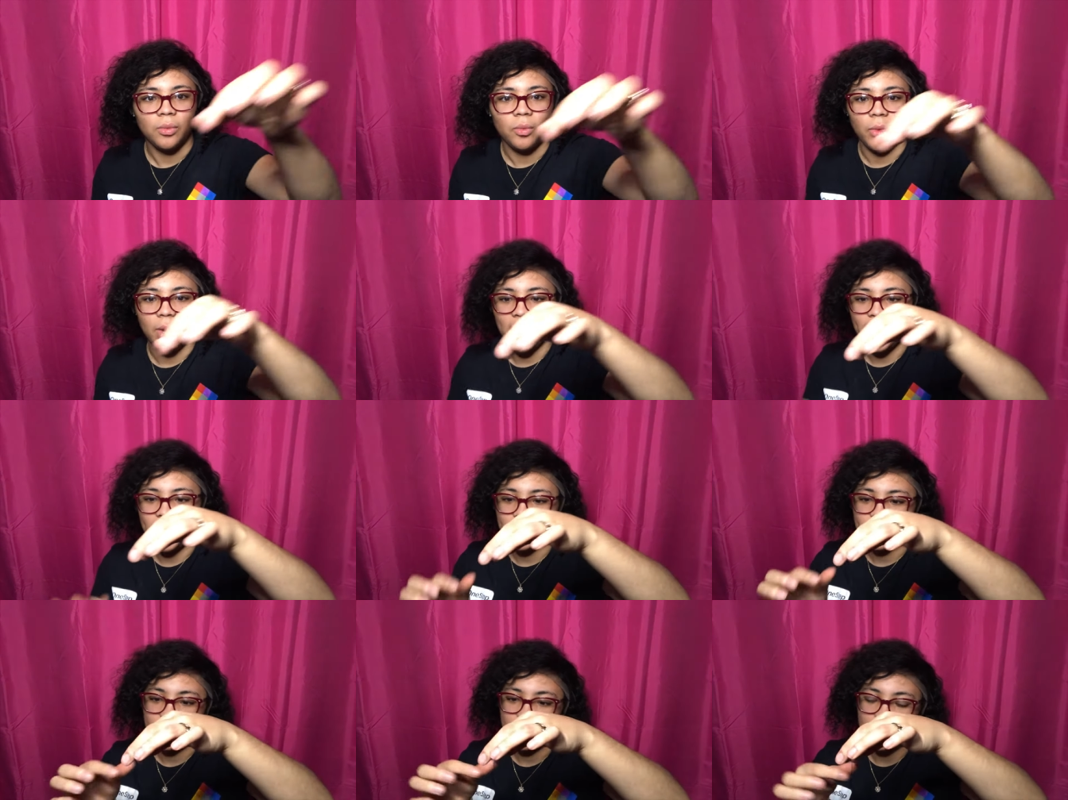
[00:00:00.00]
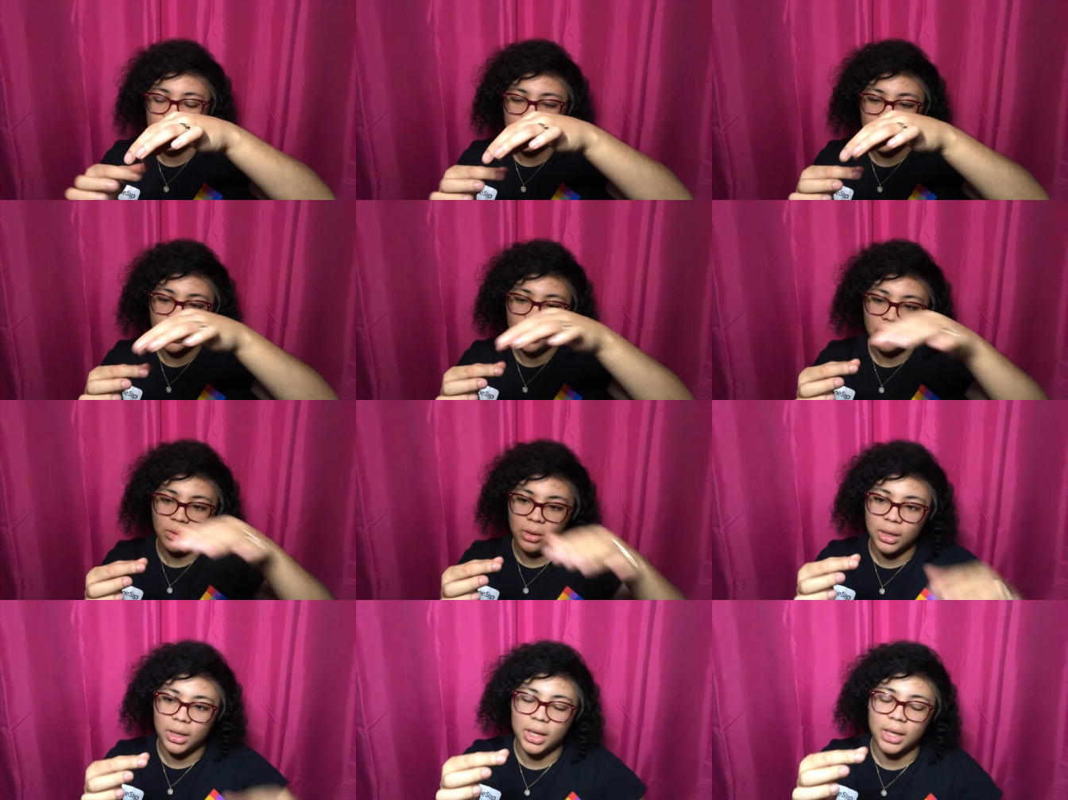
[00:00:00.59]
why is this all
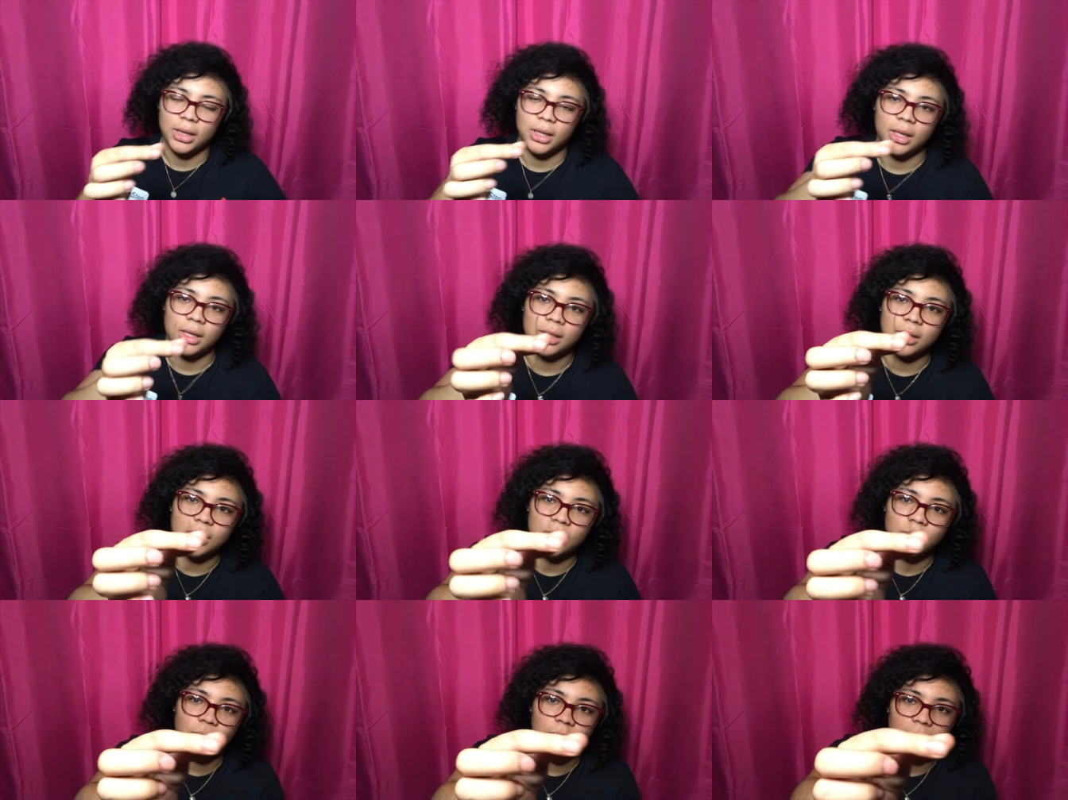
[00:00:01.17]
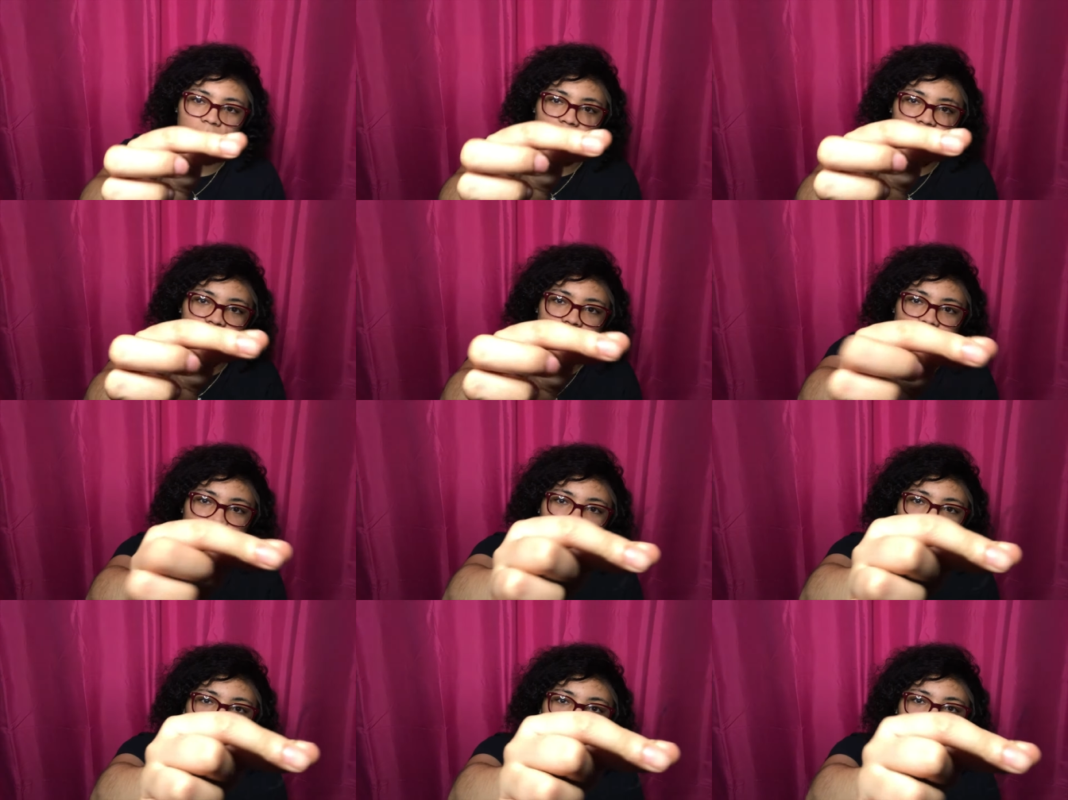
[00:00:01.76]
connected into one
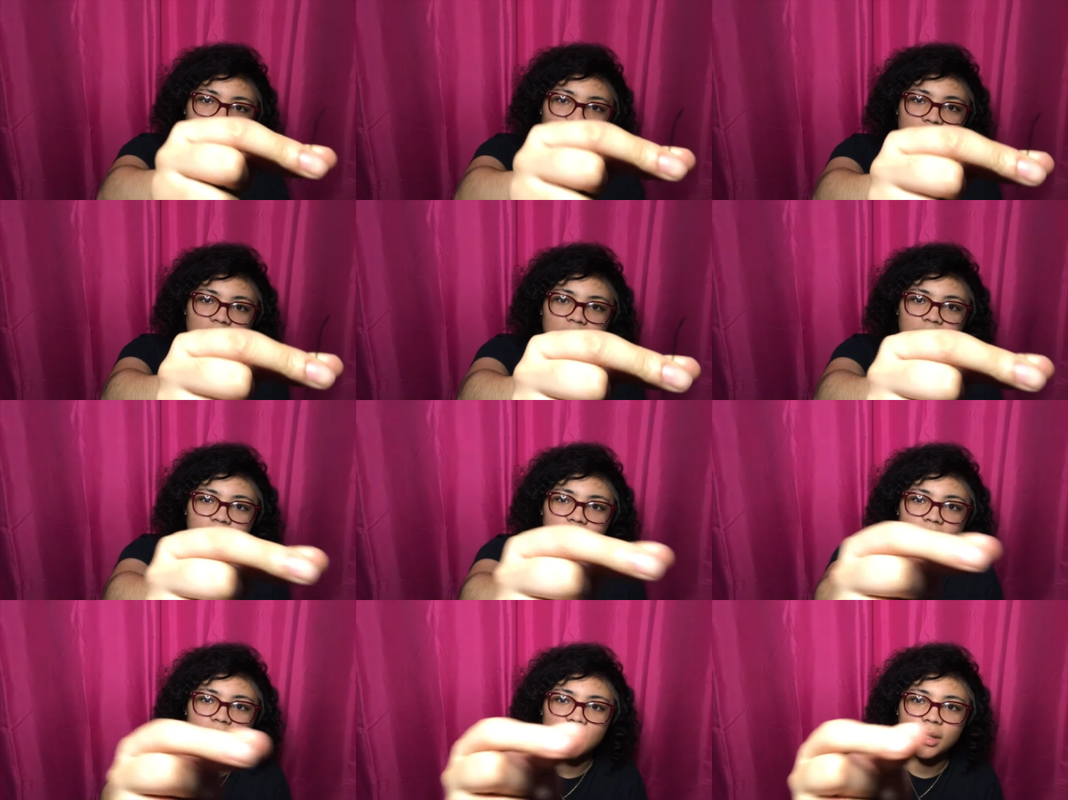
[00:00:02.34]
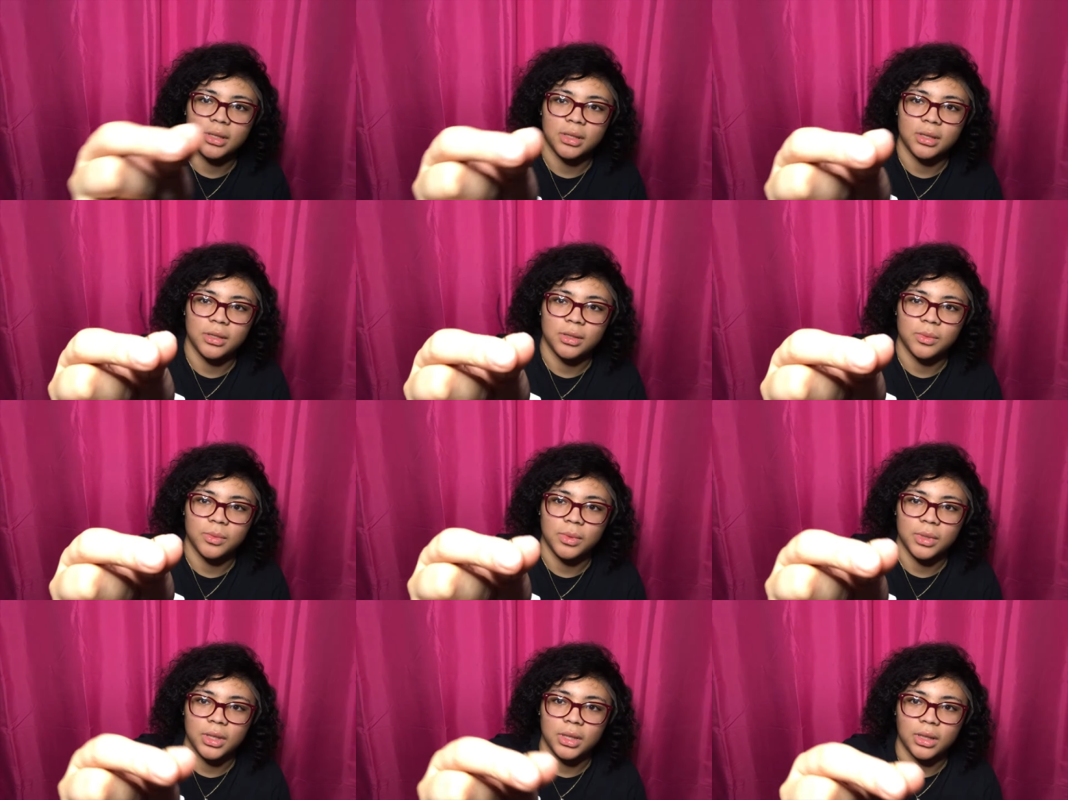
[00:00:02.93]
piece and this is put into this
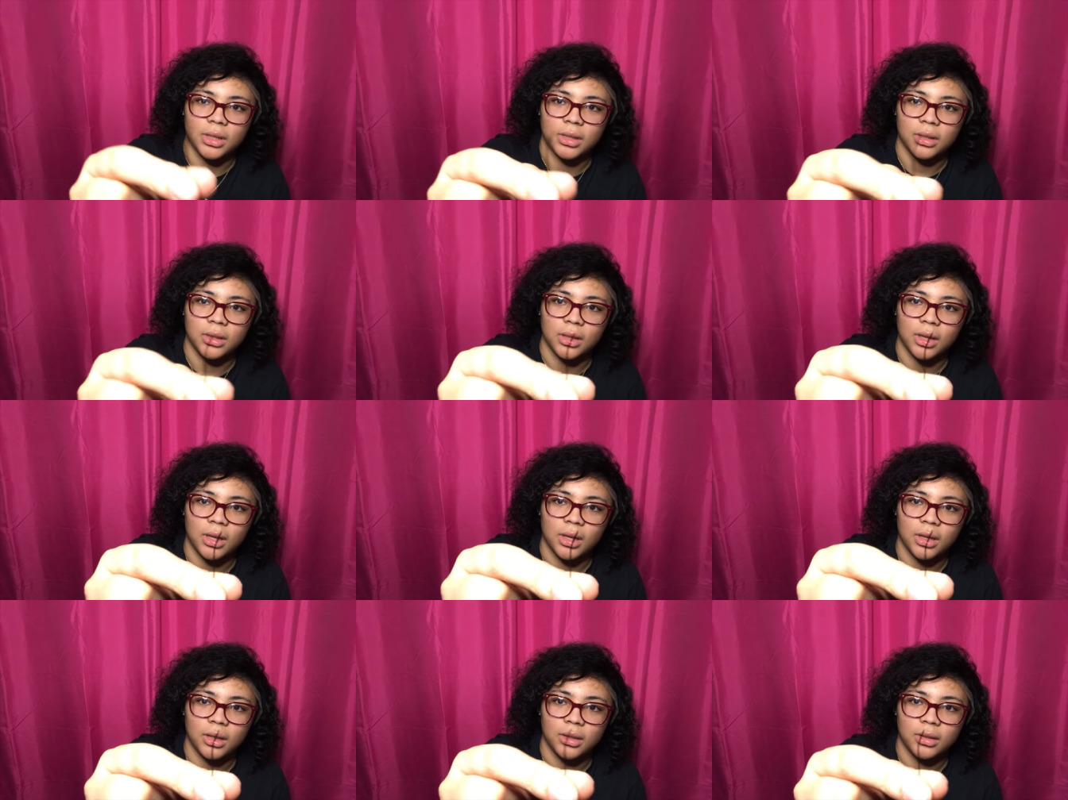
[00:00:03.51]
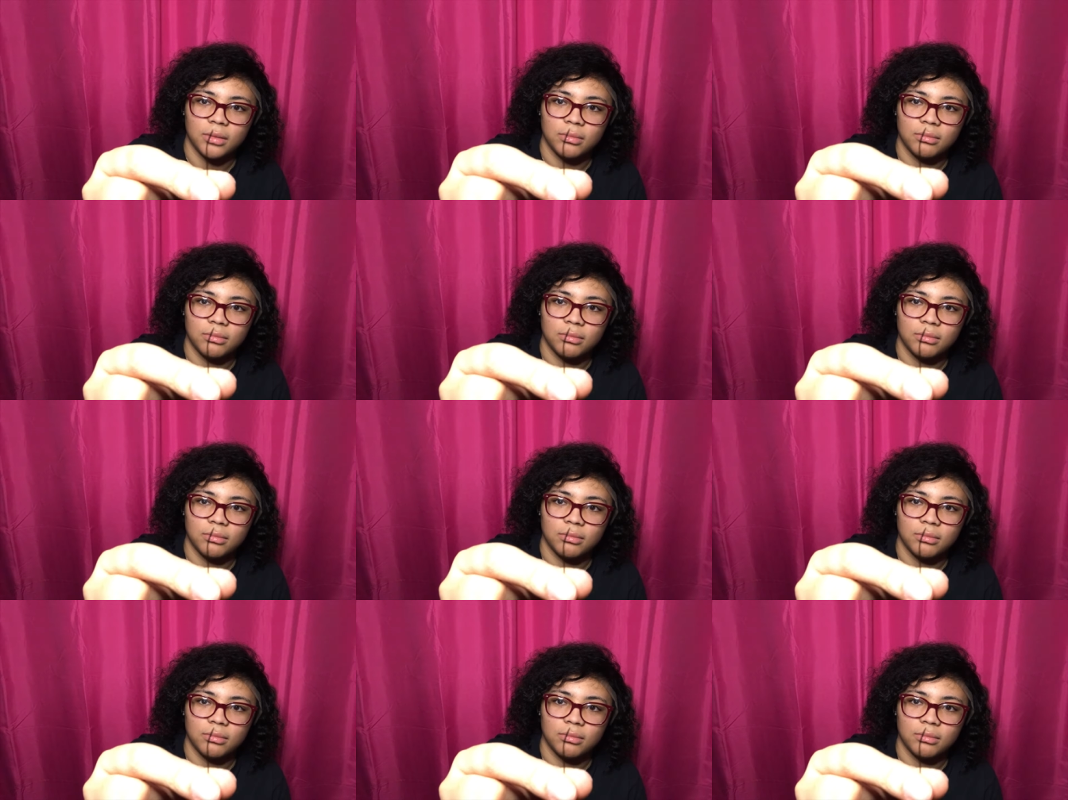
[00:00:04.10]
wig? Like,